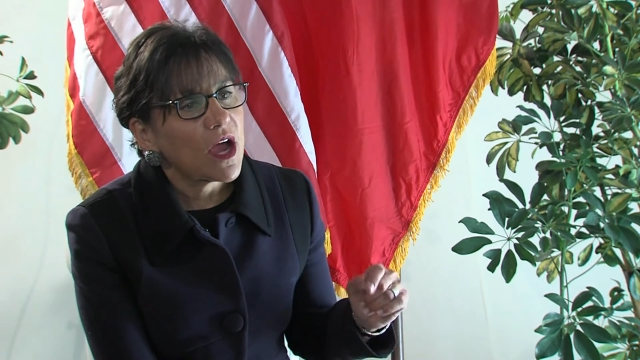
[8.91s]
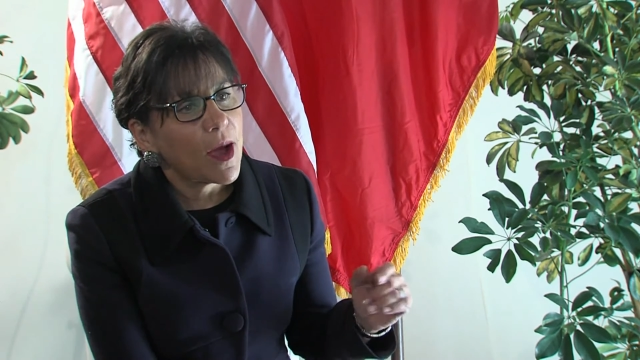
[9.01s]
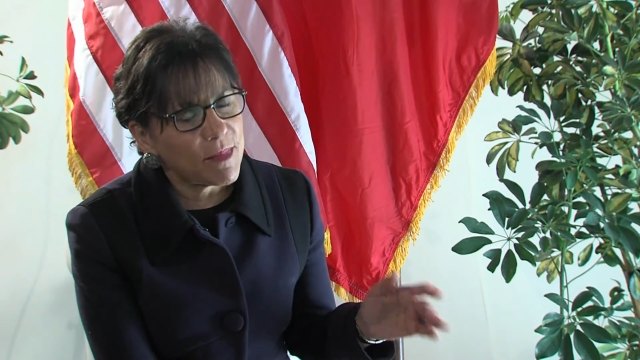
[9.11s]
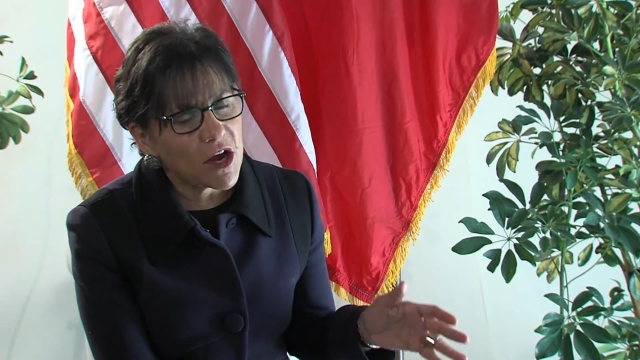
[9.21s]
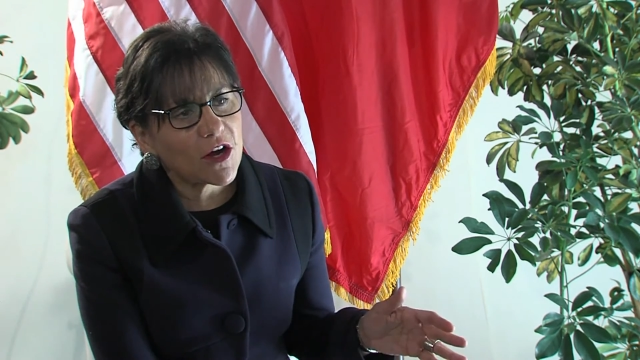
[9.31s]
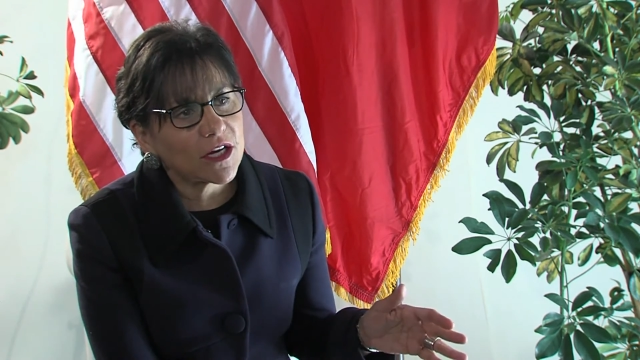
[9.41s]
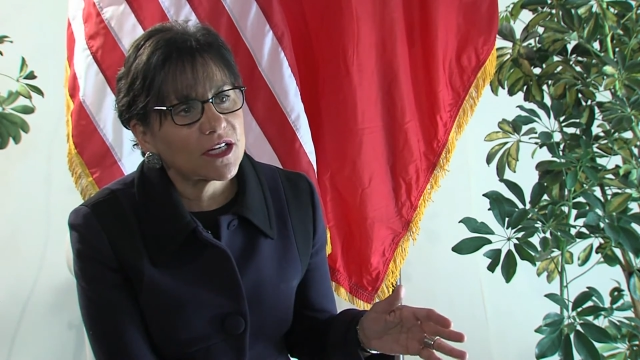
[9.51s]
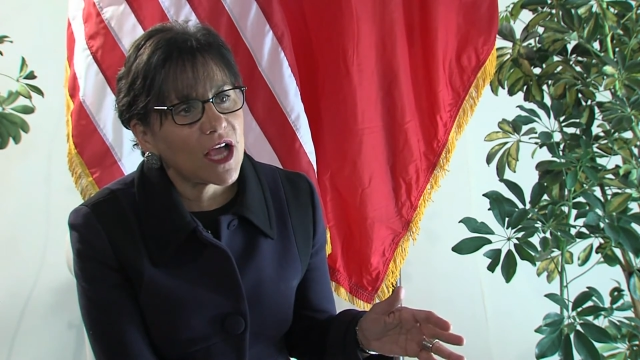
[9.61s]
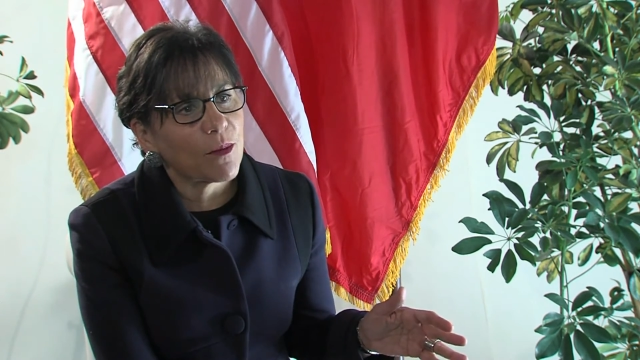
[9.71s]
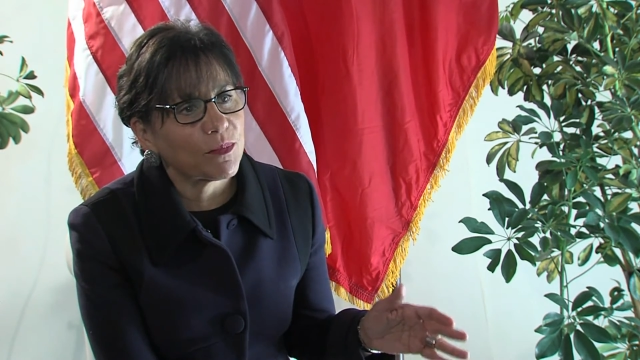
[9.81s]

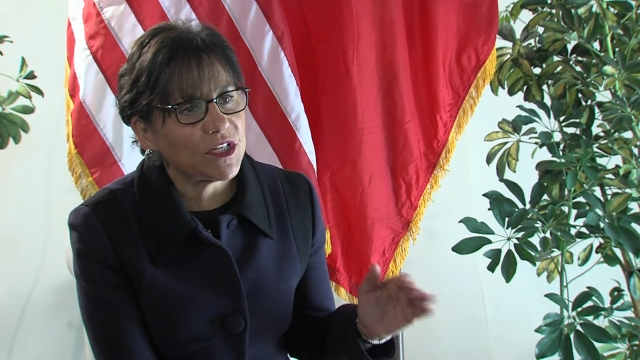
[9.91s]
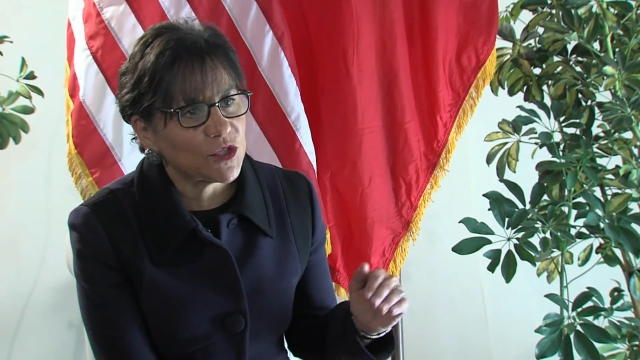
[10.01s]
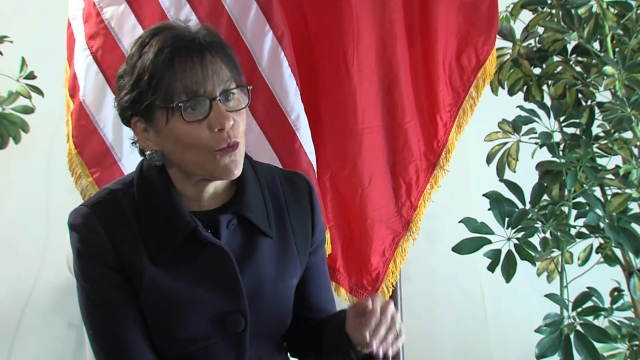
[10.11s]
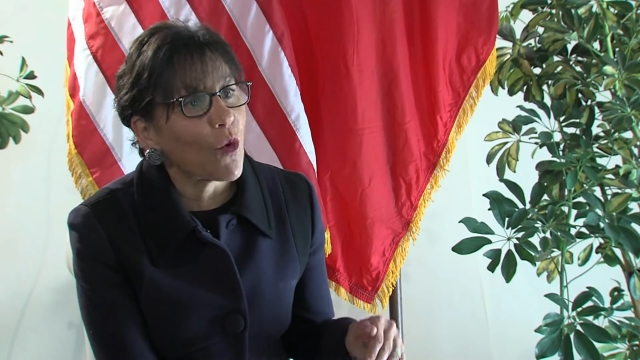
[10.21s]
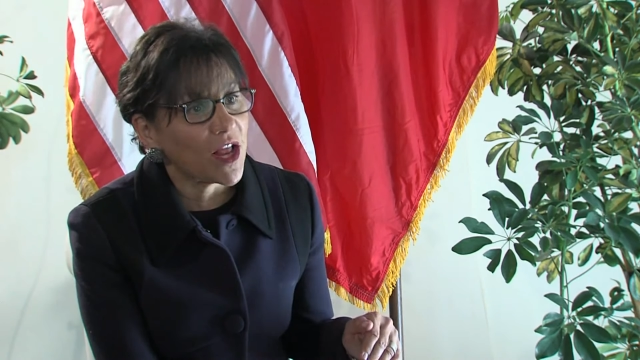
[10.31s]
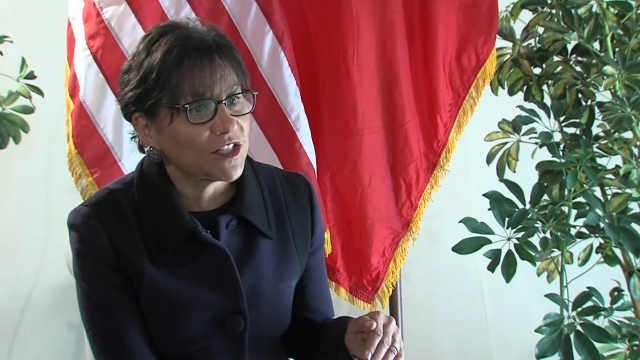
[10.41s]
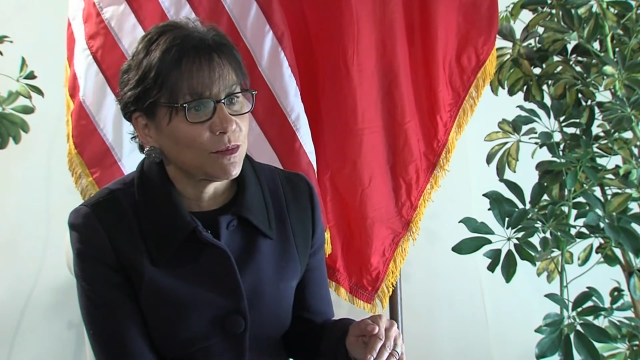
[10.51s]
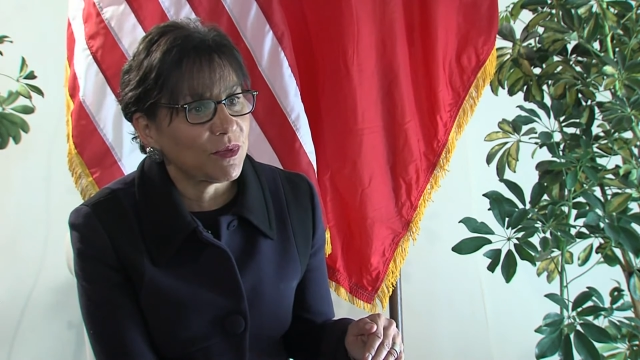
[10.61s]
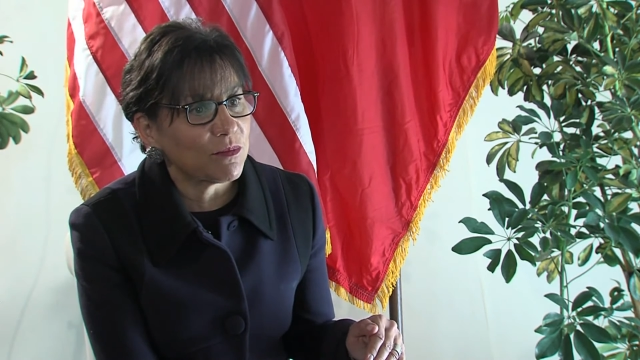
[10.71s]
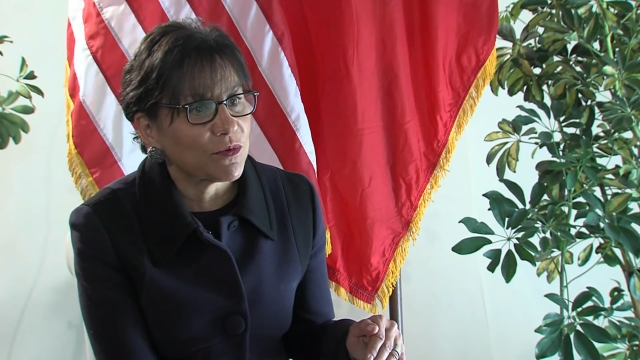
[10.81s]
American companies want to
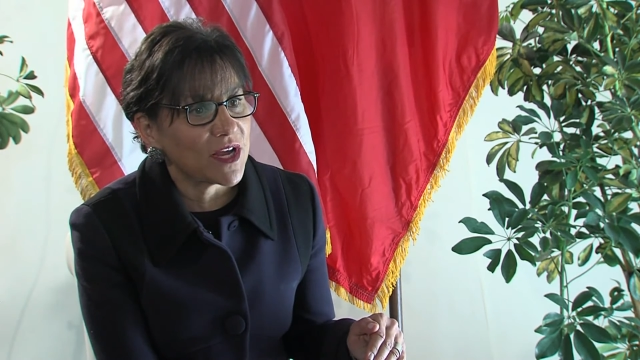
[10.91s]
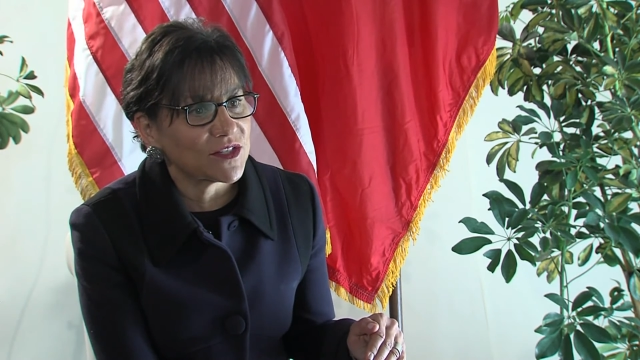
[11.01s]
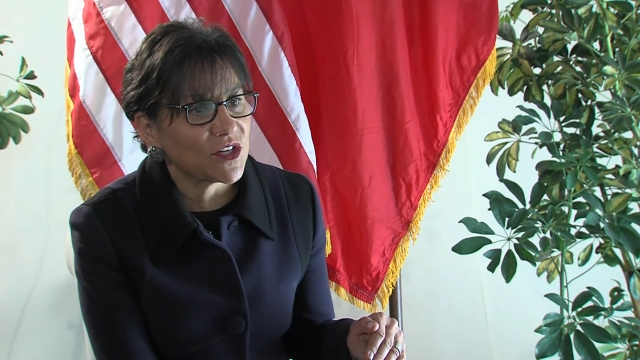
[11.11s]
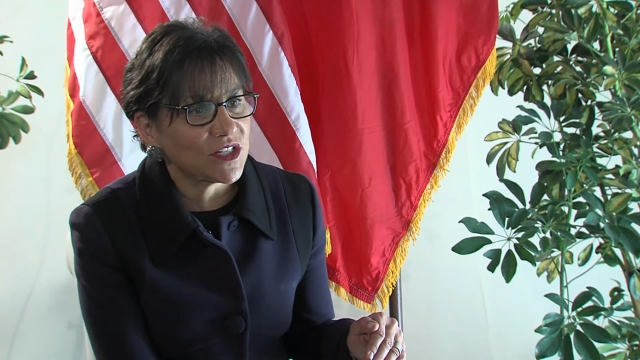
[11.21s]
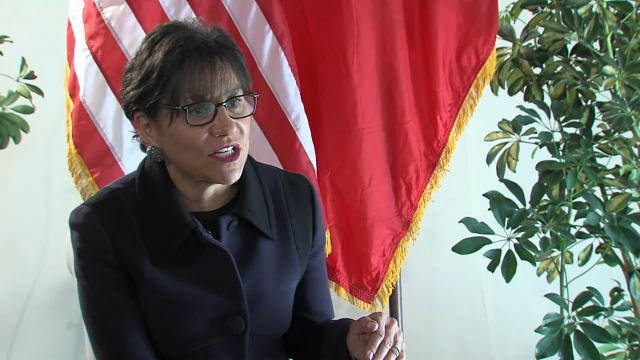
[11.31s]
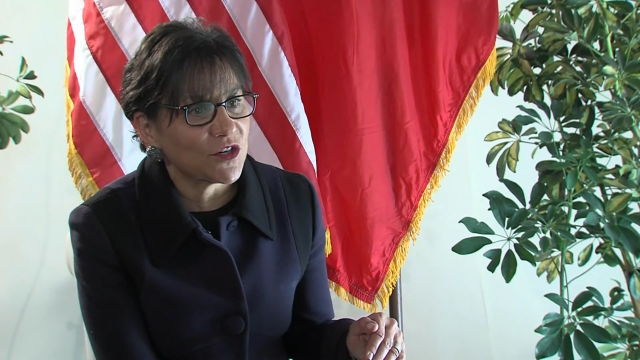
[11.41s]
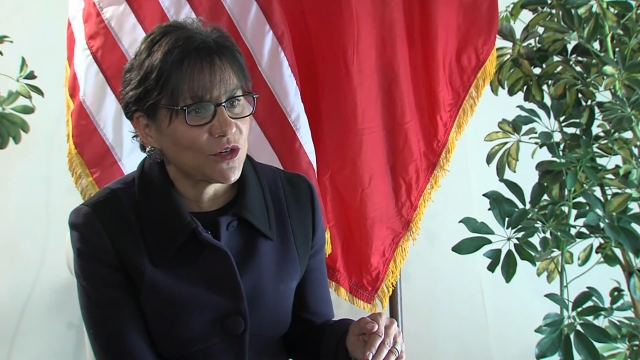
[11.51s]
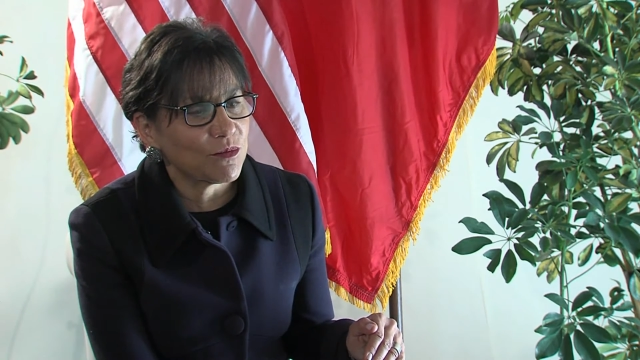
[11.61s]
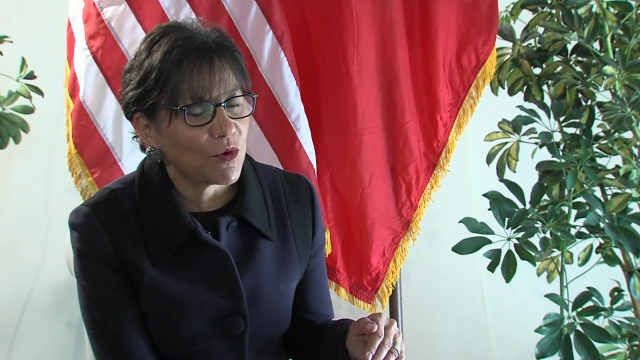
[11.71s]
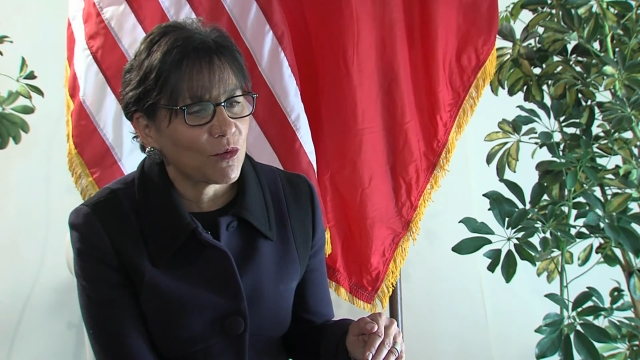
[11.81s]
be present here
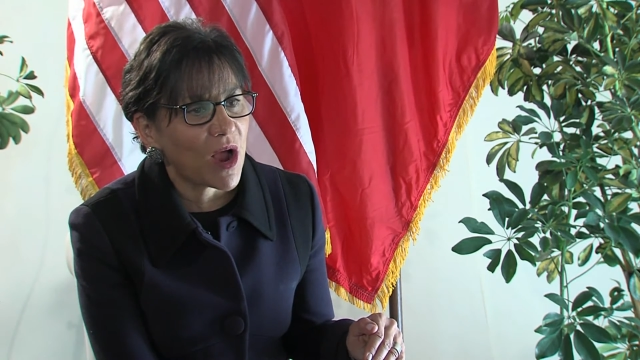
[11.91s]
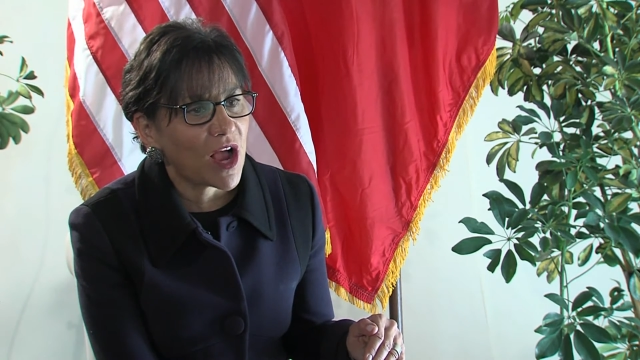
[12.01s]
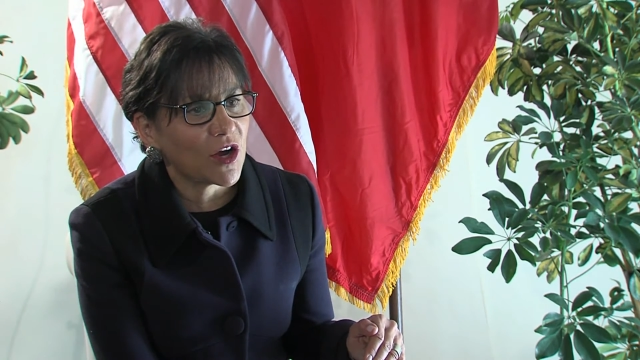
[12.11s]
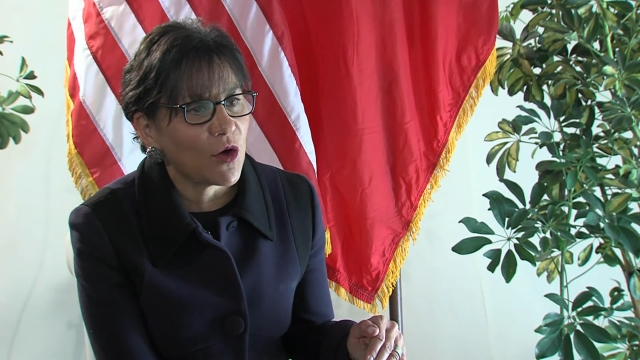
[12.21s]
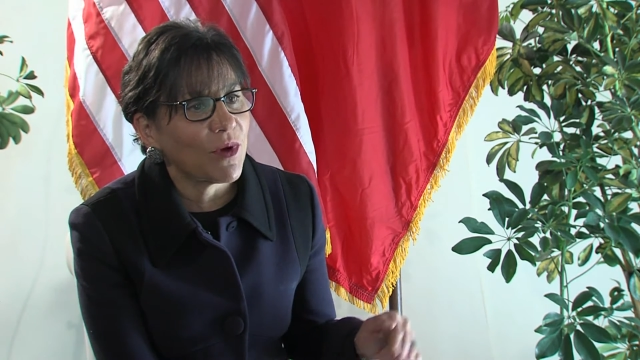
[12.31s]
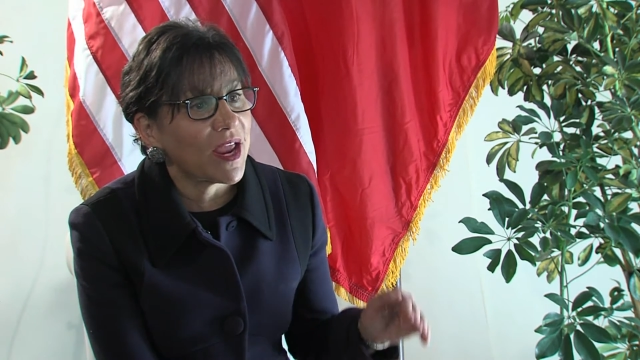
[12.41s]
in Morocco,